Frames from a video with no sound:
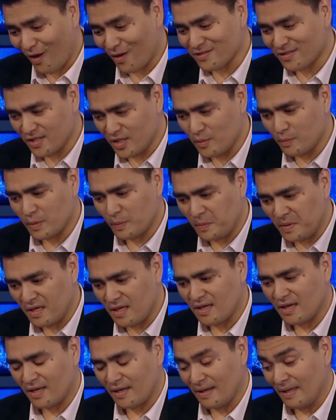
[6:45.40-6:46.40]
called a human
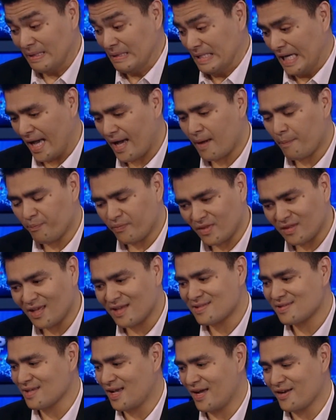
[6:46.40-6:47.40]
being, and
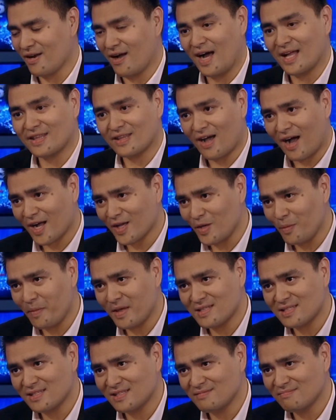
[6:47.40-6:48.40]
it's an
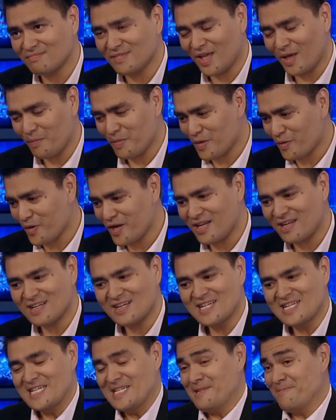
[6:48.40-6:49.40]
undocumented immigrant,
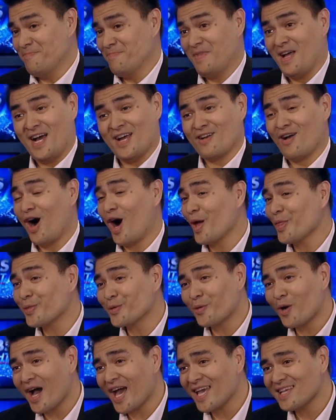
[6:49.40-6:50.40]

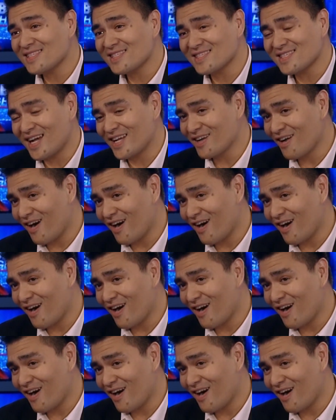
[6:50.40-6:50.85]
unauthorized.